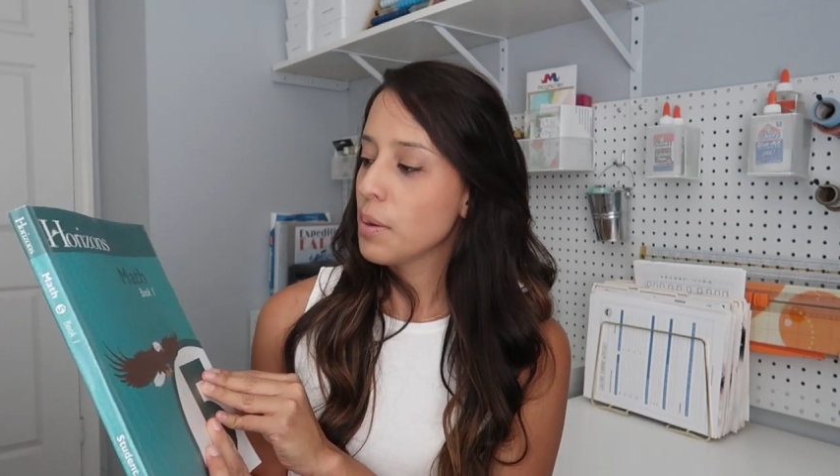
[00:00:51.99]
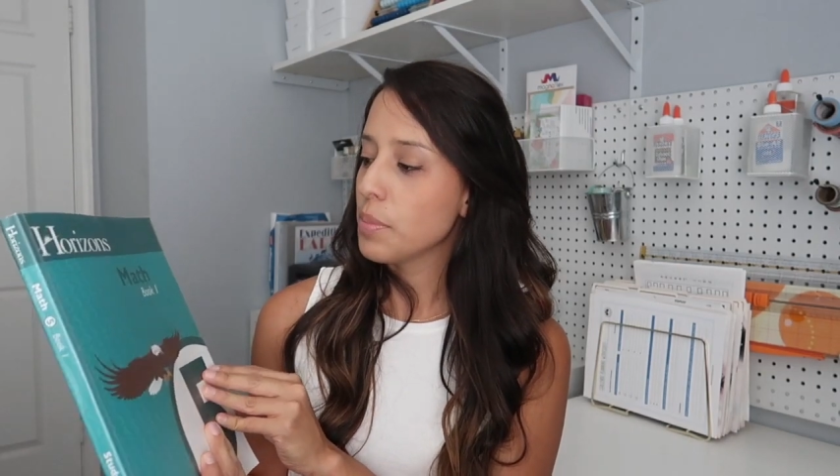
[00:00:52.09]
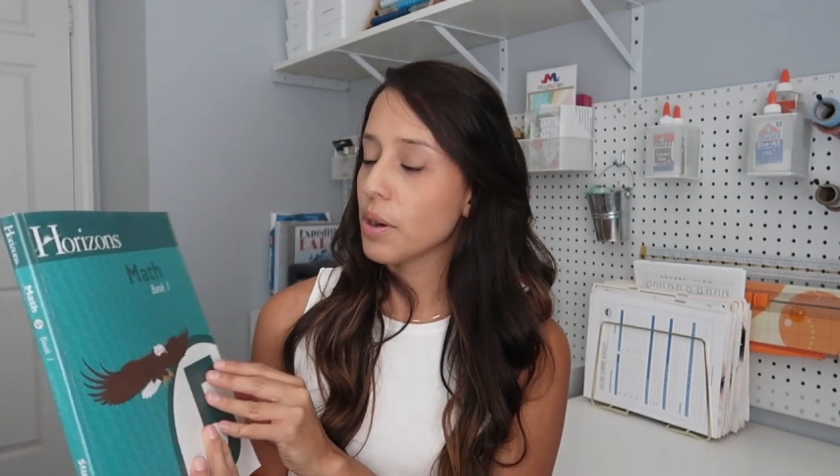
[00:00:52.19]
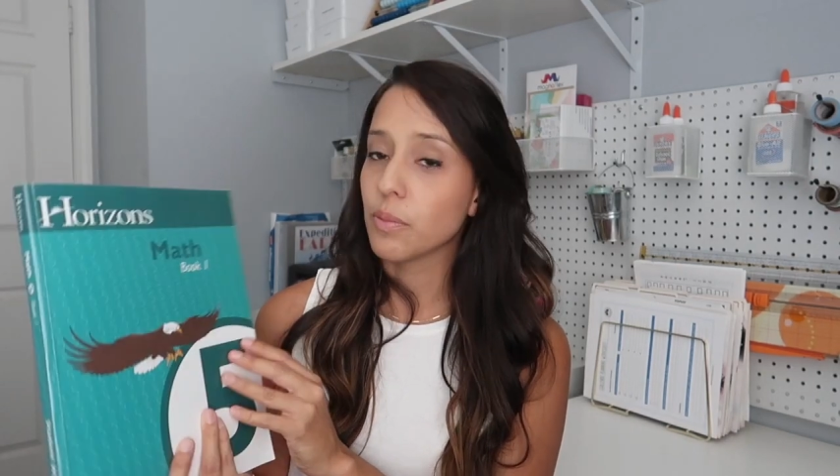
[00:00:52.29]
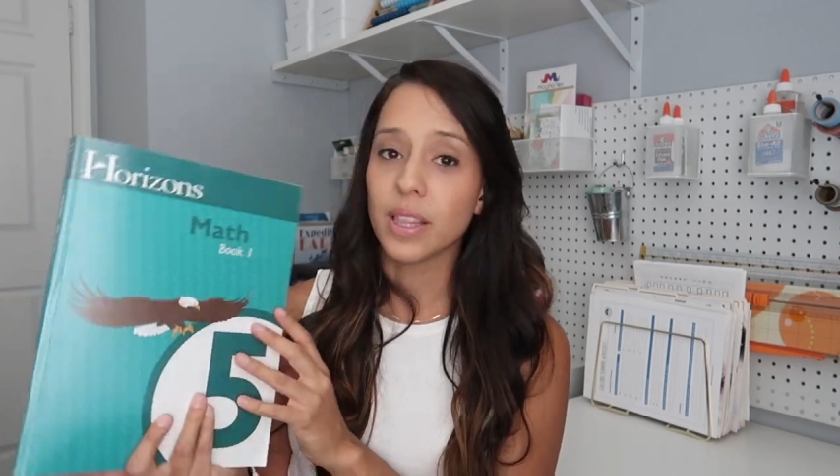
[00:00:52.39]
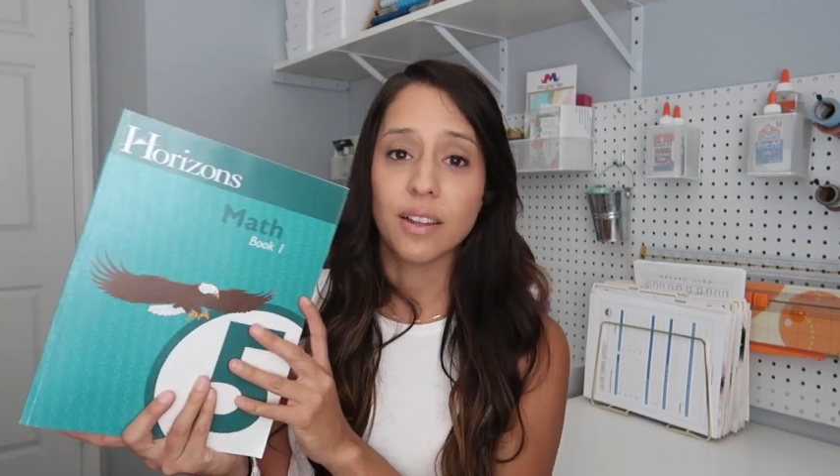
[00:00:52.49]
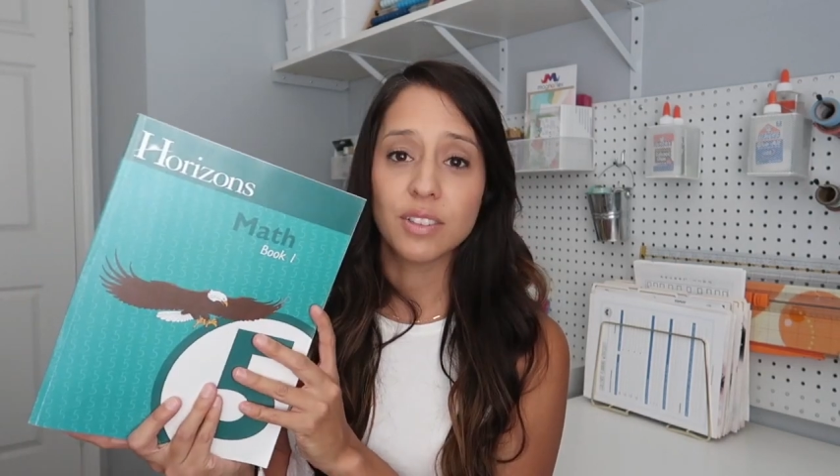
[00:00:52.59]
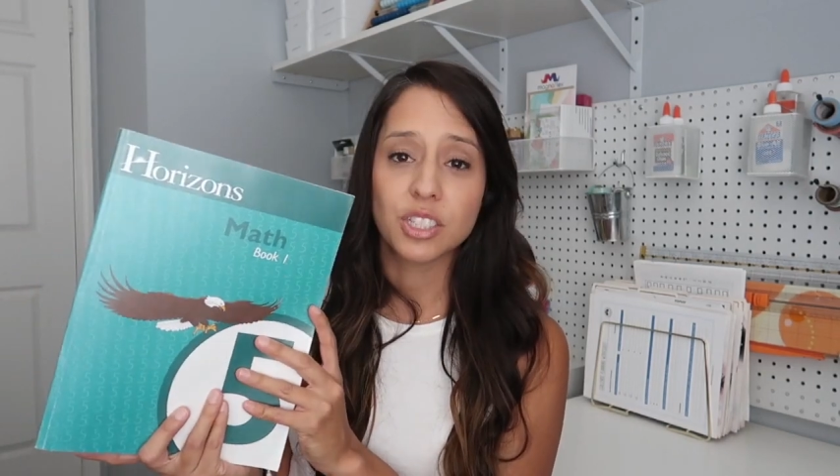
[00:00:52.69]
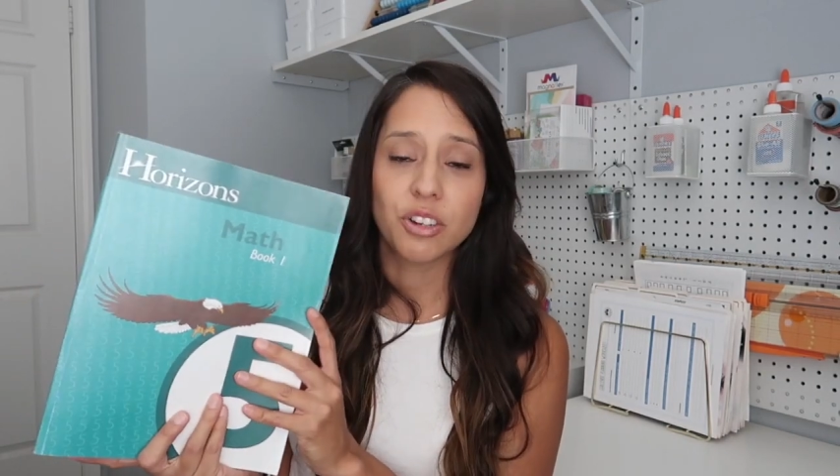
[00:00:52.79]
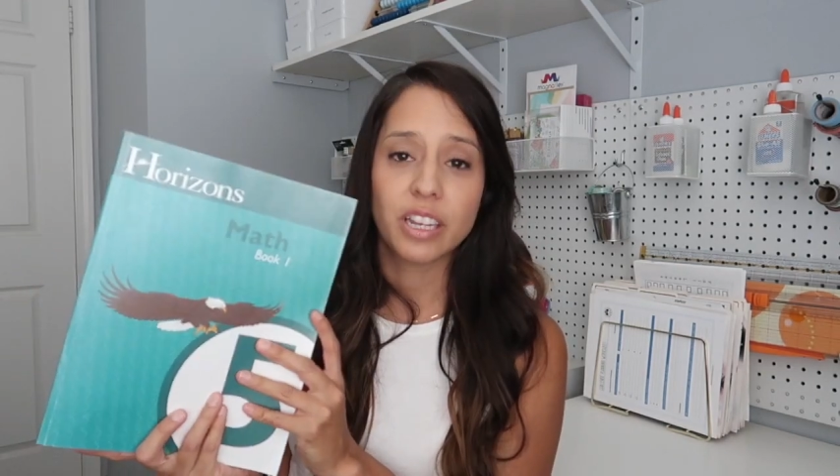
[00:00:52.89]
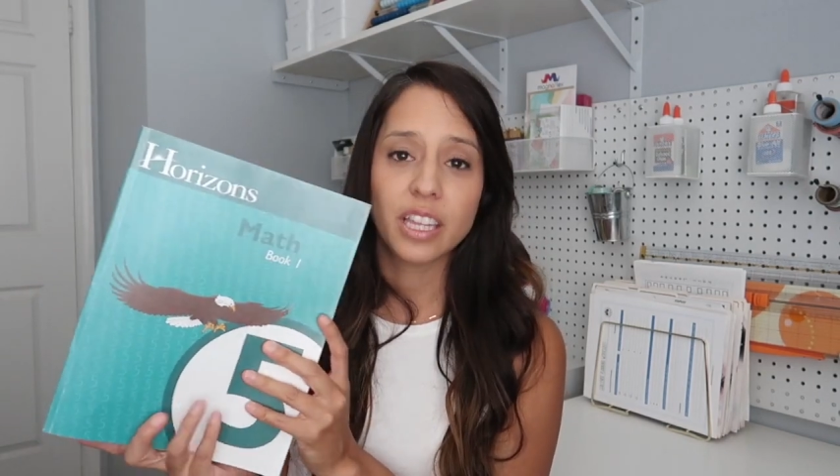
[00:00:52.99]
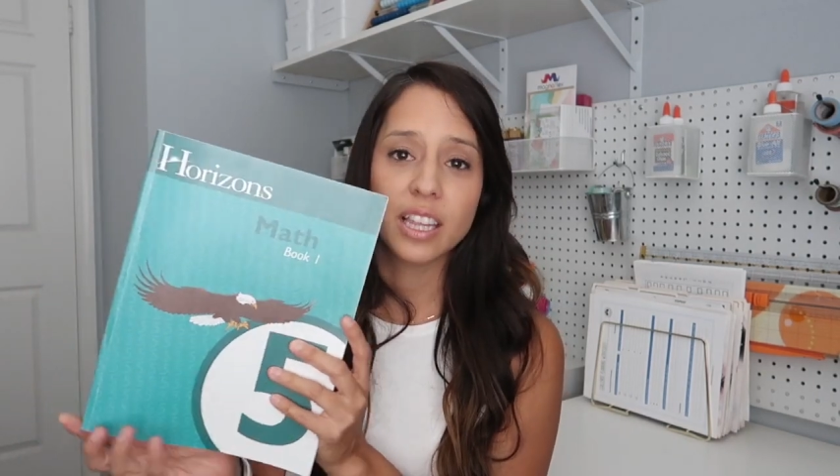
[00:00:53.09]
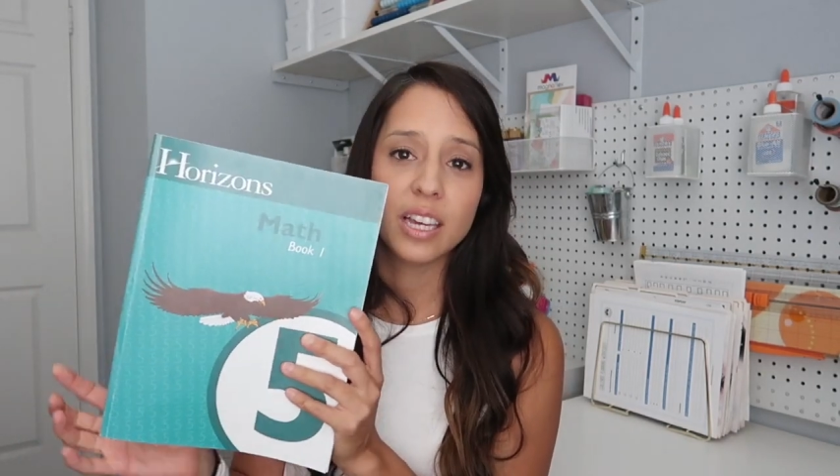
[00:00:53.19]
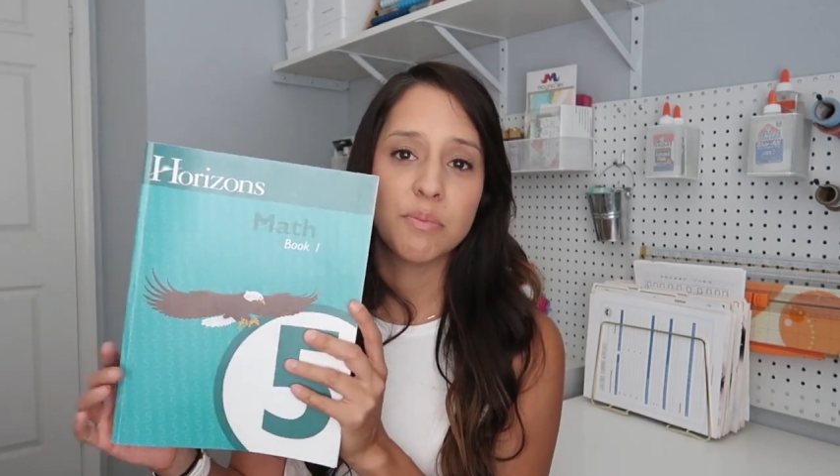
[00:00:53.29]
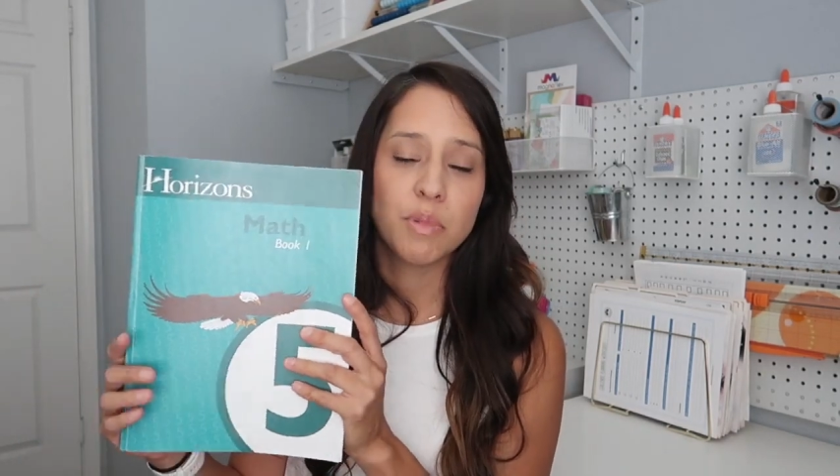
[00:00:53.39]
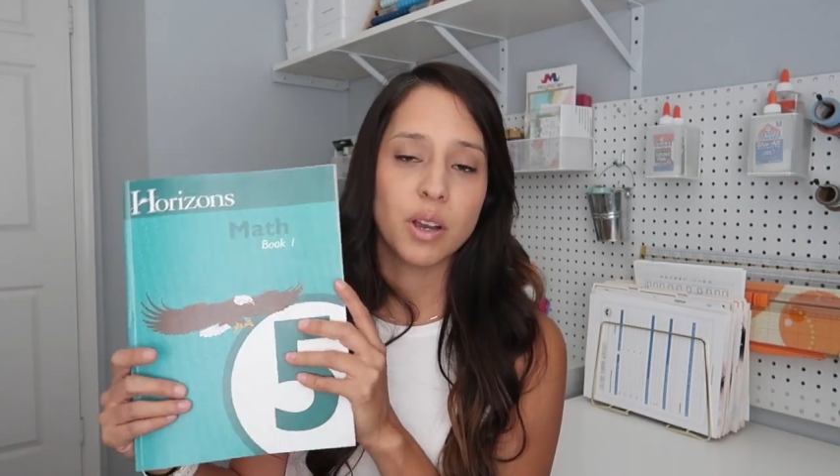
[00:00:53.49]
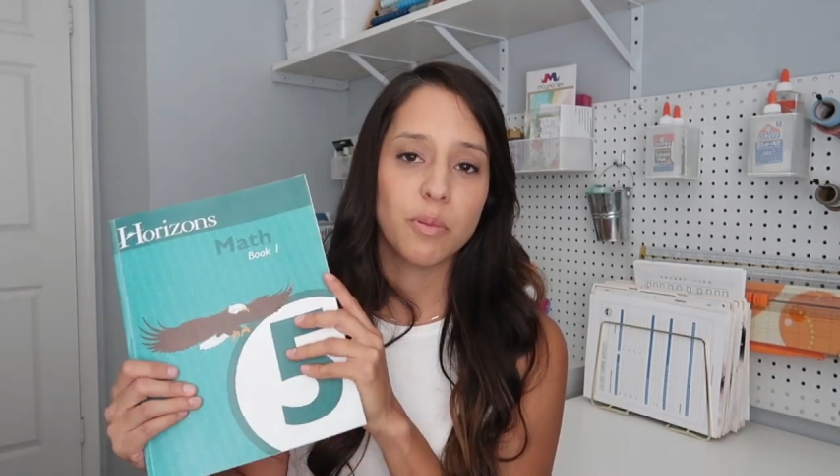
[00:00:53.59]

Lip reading: But we love this curriculum.